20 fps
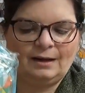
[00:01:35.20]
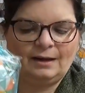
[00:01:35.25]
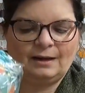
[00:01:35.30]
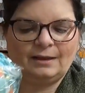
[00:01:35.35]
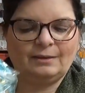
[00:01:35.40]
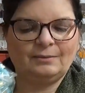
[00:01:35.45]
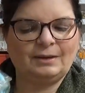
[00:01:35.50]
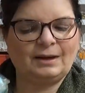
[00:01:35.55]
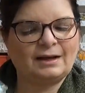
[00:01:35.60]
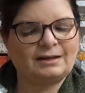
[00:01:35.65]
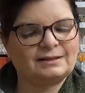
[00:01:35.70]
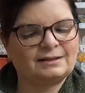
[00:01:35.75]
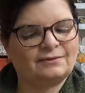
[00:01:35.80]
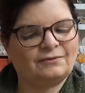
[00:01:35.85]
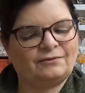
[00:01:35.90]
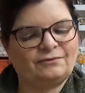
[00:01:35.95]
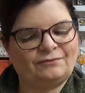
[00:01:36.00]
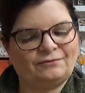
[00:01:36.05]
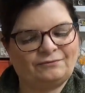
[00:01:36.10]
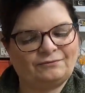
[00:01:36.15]
And then we got
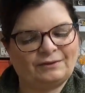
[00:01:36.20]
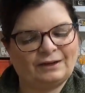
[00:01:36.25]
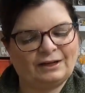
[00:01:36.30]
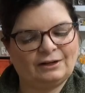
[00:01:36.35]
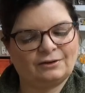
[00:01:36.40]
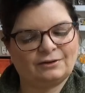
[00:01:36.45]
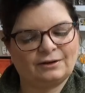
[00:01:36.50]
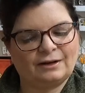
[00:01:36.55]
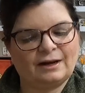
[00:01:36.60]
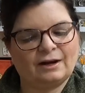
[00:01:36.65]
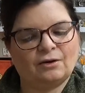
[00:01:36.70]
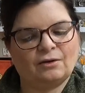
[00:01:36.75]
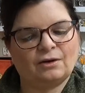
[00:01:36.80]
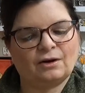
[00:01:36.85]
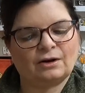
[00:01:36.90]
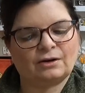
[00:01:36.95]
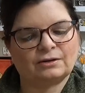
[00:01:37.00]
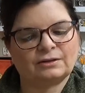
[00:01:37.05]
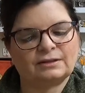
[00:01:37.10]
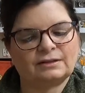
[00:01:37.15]
some fingernail
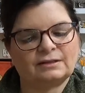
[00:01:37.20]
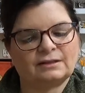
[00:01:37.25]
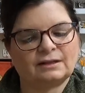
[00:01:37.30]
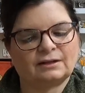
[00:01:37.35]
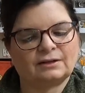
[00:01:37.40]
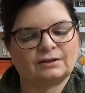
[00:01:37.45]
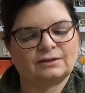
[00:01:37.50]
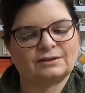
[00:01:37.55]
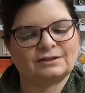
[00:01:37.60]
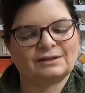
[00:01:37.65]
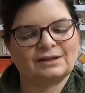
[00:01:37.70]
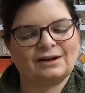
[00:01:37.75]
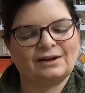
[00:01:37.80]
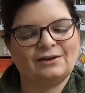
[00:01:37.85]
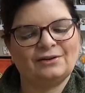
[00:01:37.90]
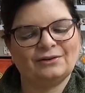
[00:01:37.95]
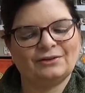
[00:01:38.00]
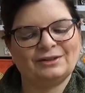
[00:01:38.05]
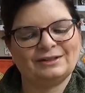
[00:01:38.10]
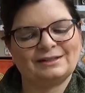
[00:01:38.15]
art stickers.
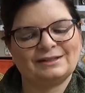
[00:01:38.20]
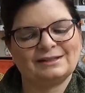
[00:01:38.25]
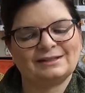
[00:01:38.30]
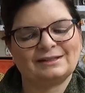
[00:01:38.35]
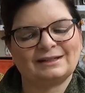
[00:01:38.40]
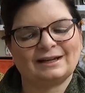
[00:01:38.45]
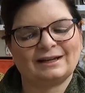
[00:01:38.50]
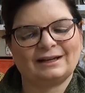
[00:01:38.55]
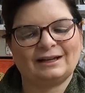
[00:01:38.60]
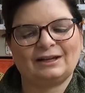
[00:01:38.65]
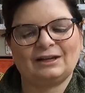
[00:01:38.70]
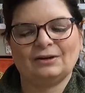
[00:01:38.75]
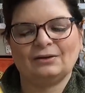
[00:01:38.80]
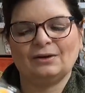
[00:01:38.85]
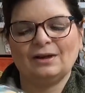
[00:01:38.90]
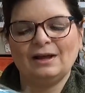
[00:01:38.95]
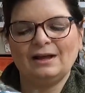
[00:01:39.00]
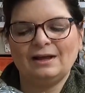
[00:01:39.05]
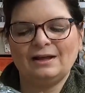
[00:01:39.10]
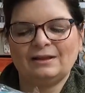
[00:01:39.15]
Oh, this is kind of
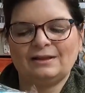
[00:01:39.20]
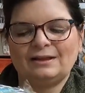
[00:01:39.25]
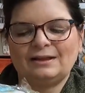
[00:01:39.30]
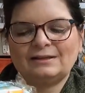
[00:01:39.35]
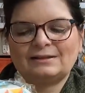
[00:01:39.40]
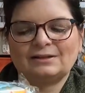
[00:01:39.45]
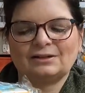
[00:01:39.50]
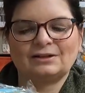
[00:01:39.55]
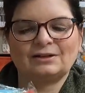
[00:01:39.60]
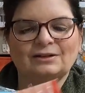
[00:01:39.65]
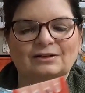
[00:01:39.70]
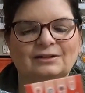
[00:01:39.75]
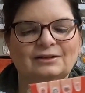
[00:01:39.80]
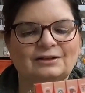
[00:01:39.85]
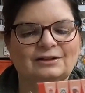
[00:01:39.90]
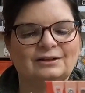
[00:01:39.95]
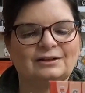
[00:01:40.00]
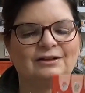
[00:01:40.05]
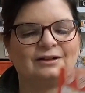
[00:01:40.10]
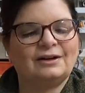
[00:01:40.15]
cute. These are
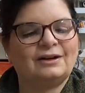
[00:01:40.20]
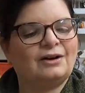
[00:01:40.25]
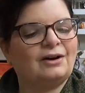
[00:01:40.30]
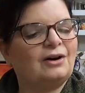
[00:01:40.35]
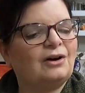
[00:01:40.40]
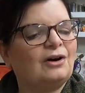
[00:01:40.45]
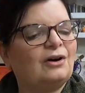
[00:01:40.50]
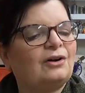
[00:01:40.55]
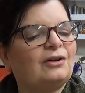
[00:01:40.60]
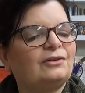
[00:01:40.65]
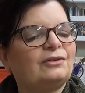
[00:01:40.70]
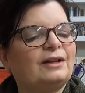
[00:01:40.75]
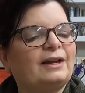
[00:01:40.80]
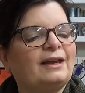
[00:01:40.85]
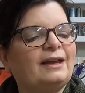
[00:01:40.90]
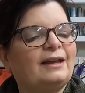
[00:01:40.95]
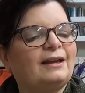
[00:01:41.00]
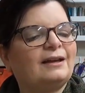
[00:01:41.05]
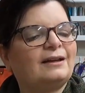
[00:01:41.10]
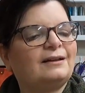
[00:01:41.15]
all
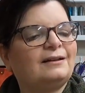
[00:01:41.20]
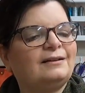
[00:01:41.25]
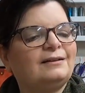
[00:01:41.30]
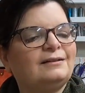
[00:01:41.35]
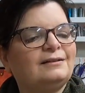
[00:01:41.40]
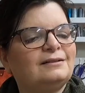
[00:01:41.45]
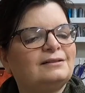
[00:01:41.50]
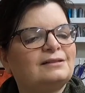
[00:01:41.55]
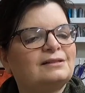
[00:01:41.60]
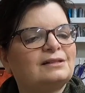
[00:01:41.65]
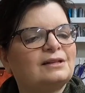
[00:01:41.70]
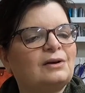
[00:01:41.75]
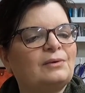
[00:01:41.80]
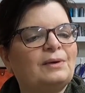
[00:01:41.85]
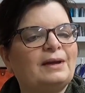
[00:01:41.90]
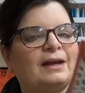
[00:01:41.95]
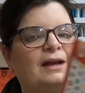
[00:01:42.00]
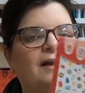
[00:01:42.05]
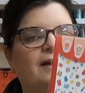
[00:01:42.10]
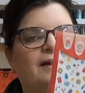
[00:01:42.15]
like sewing